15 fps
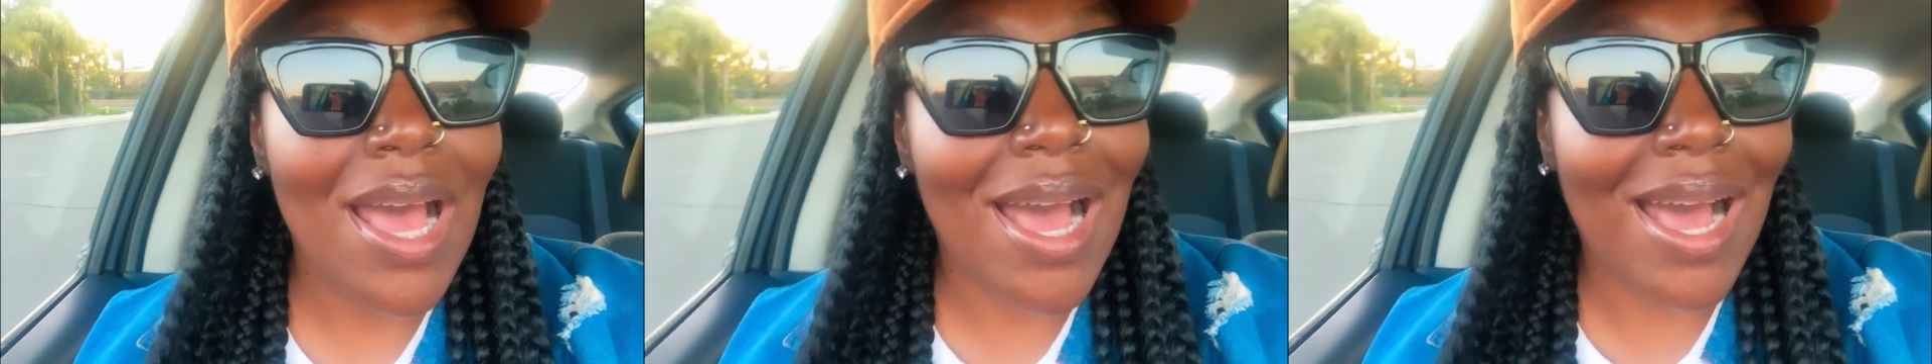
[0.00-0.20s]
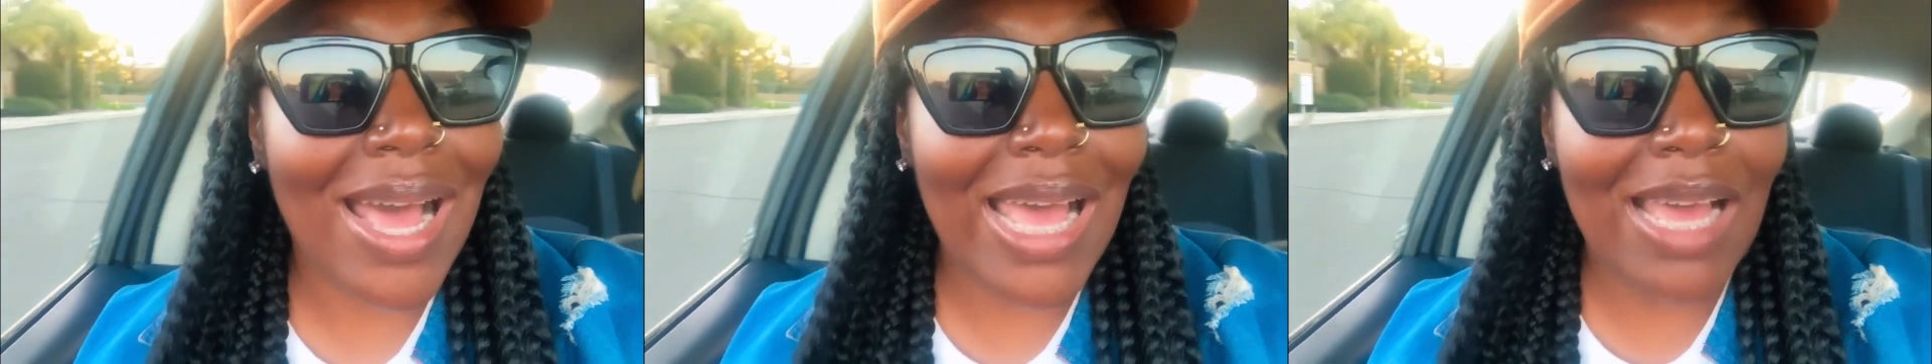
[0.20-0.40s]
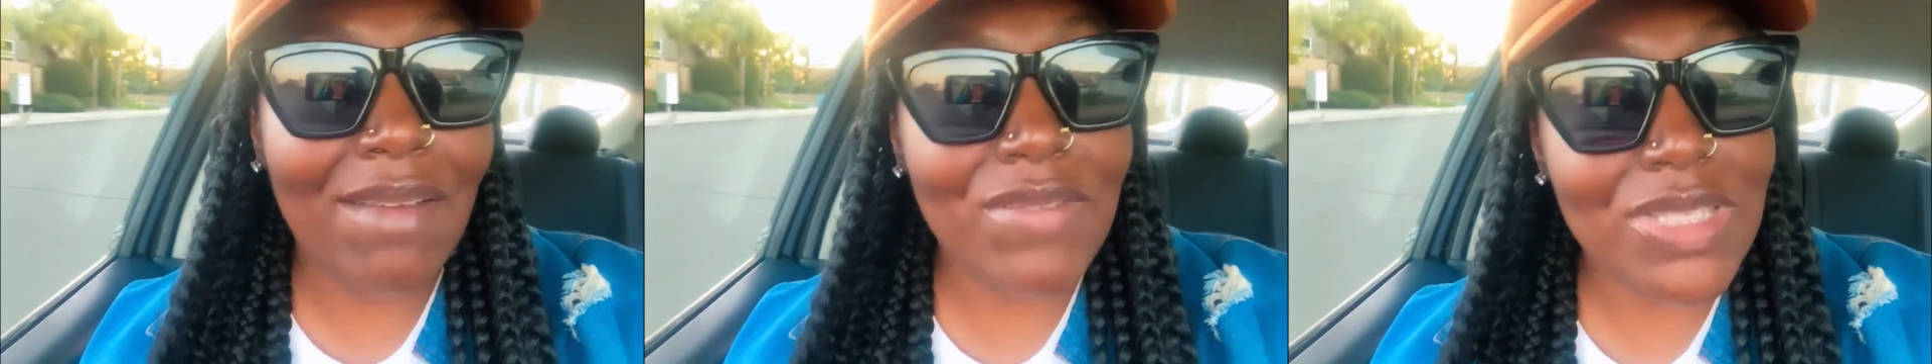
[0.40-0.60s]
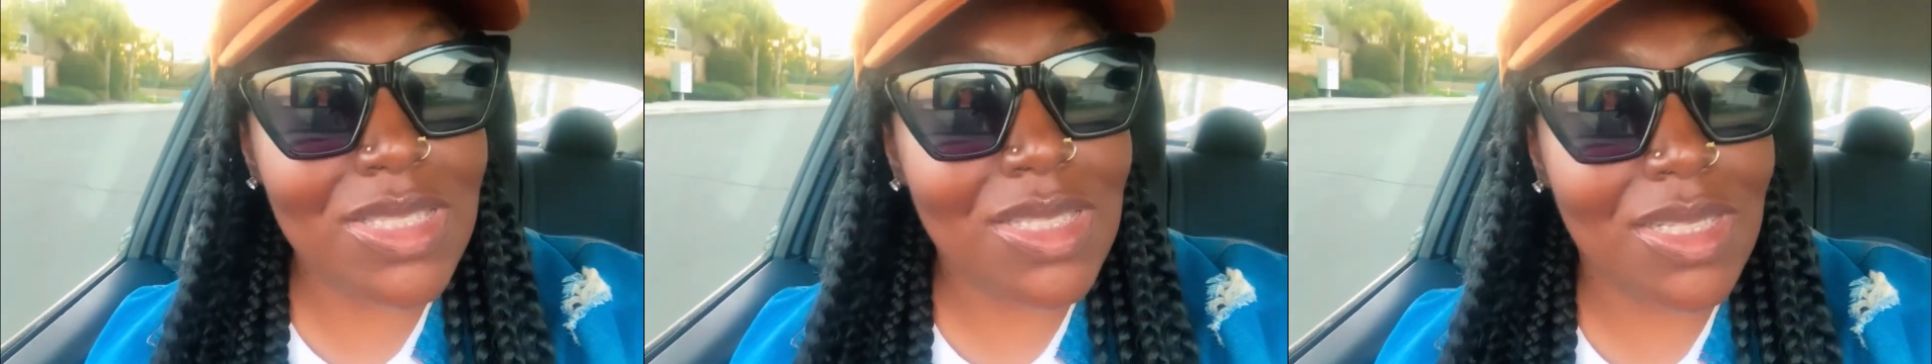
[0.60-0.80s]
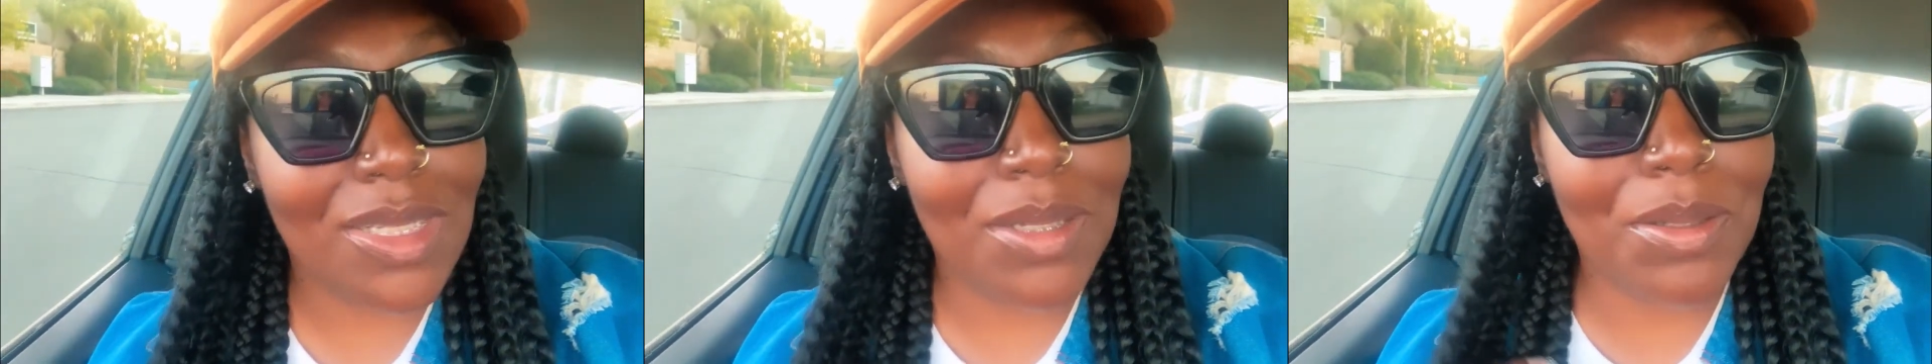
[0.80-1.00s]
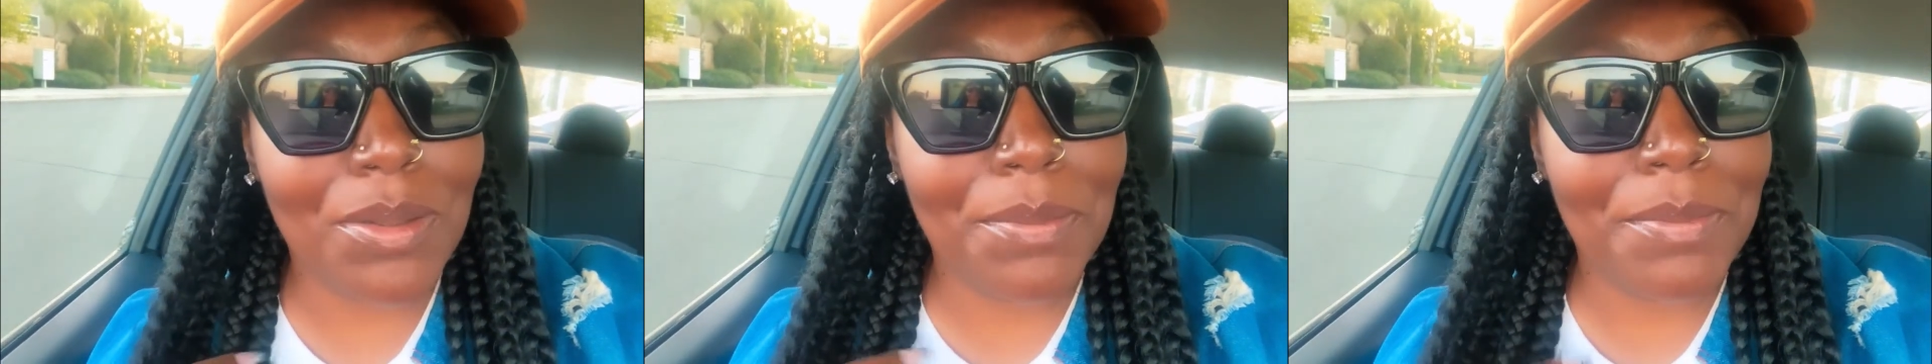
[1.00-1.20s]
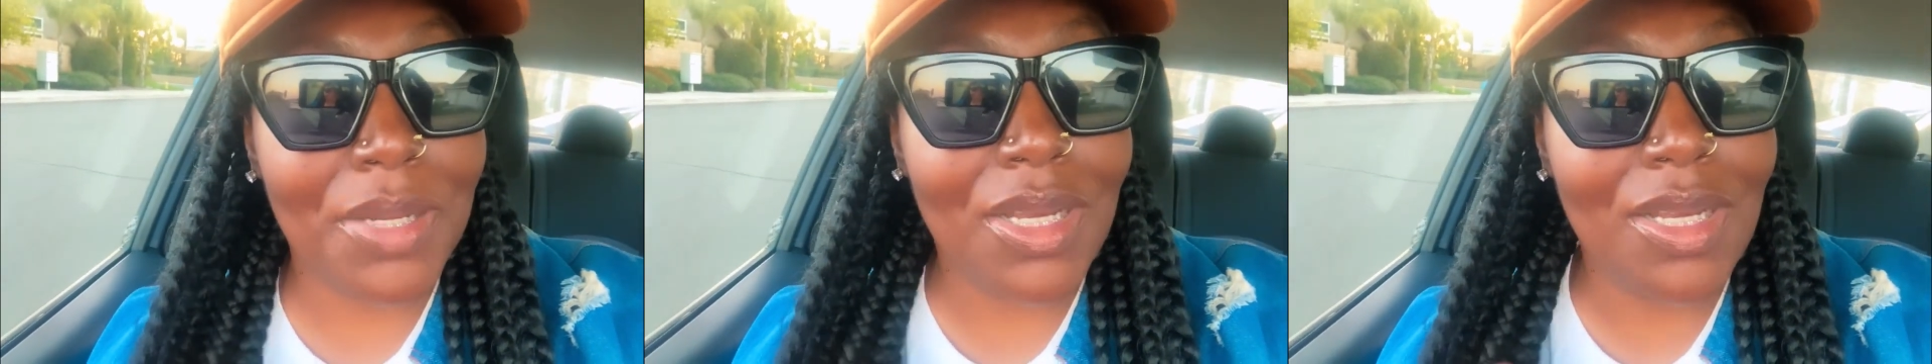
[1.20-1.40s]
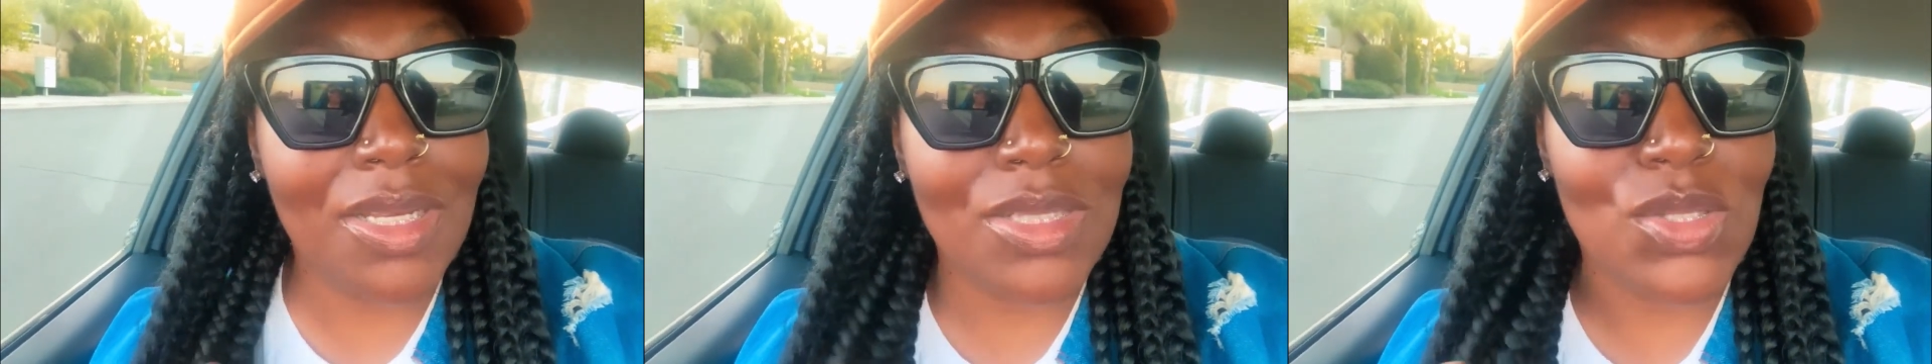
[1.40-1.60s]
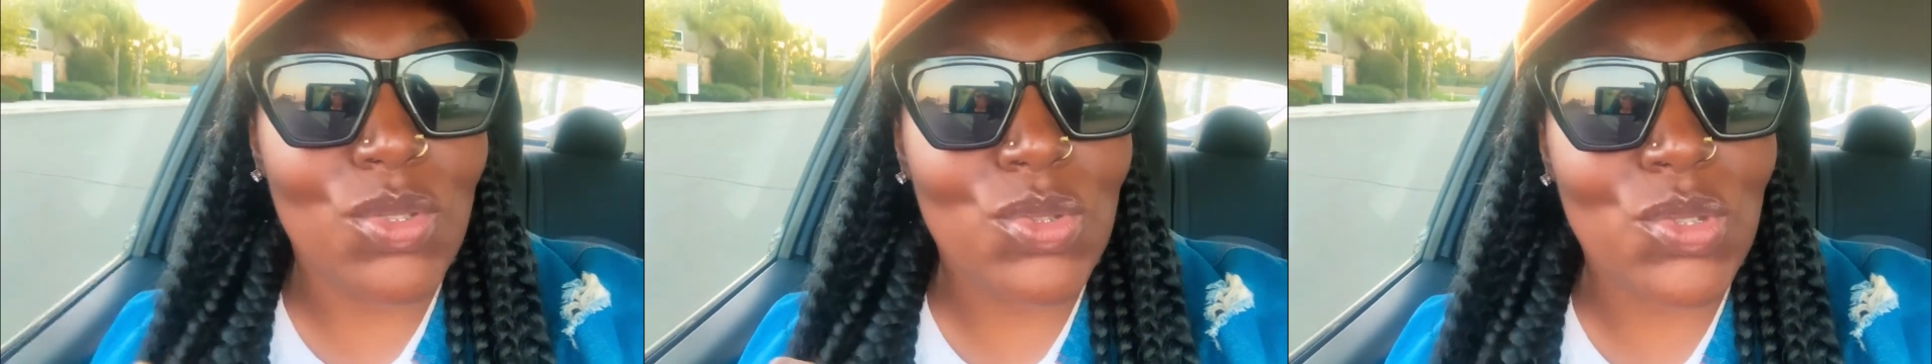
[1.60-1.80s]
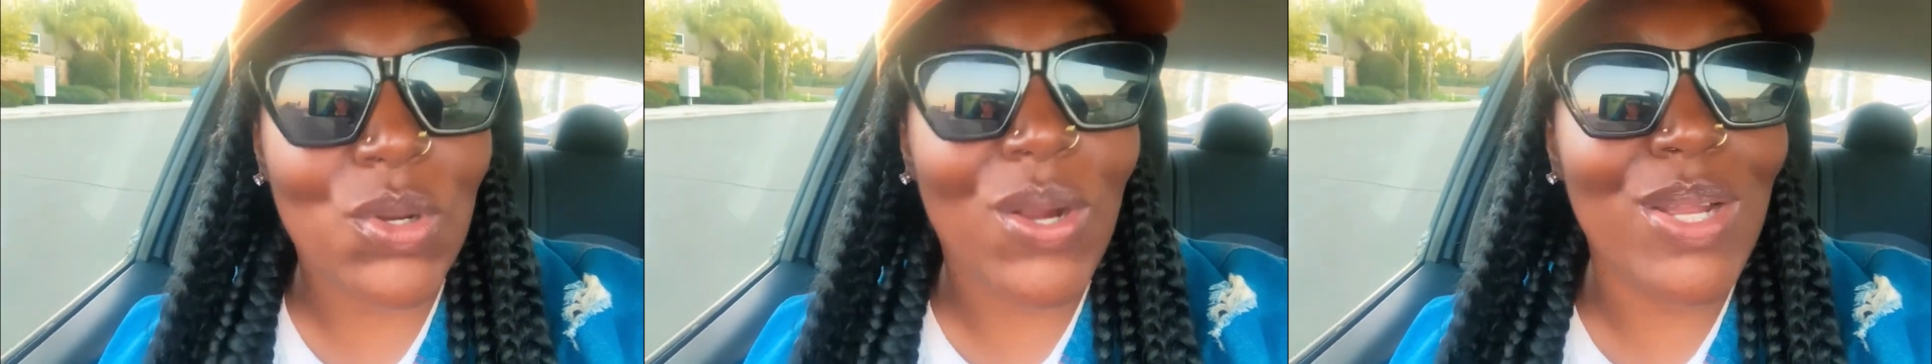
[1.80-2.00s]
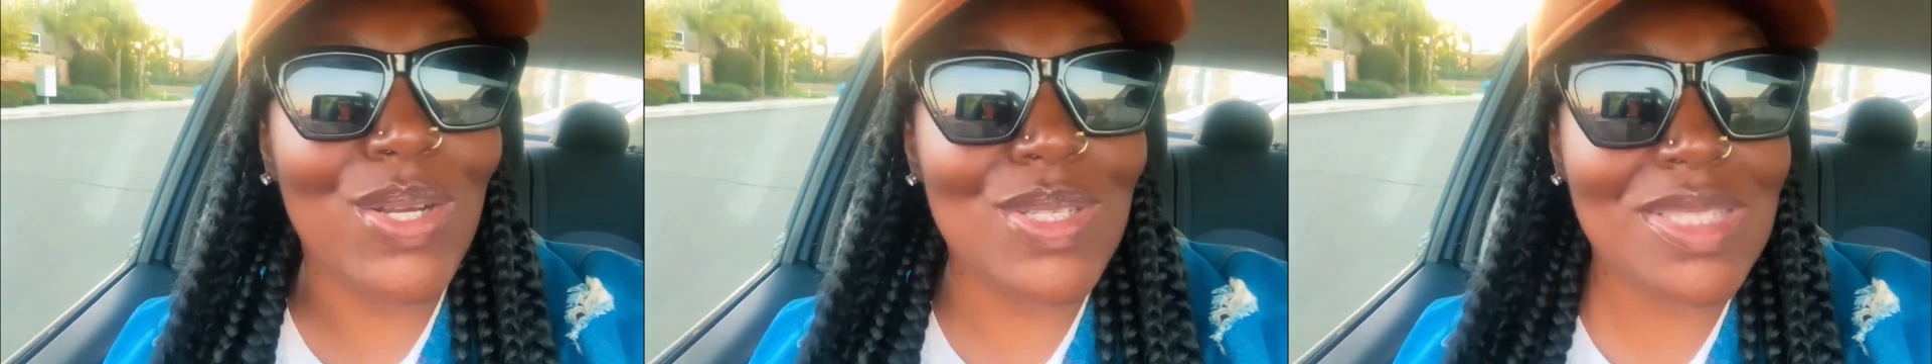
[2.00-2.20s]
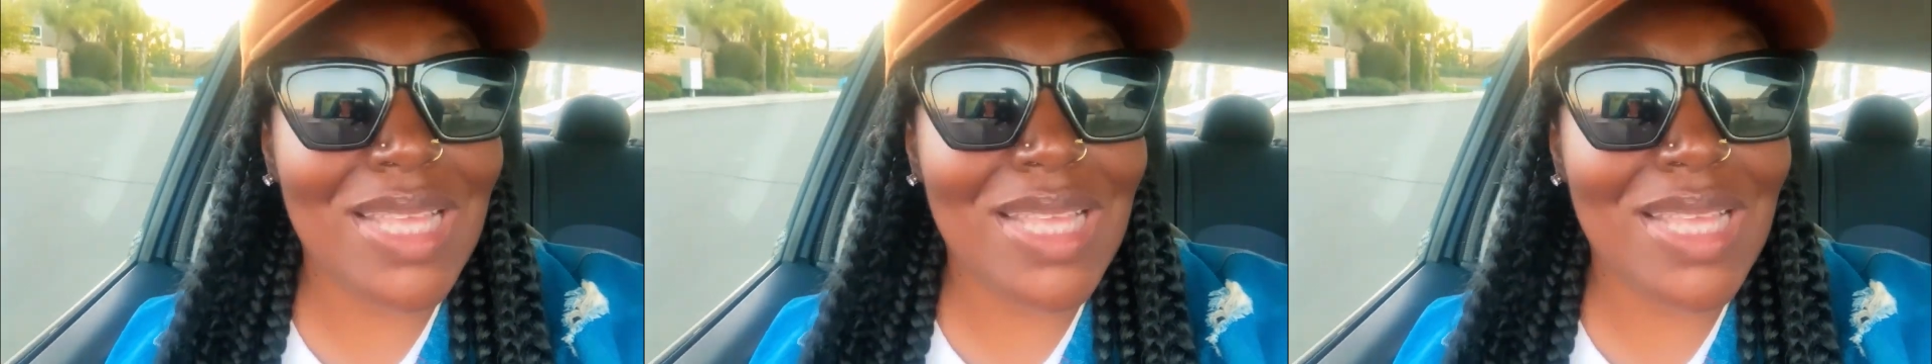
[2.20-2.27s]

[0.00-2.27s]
I have some tutorials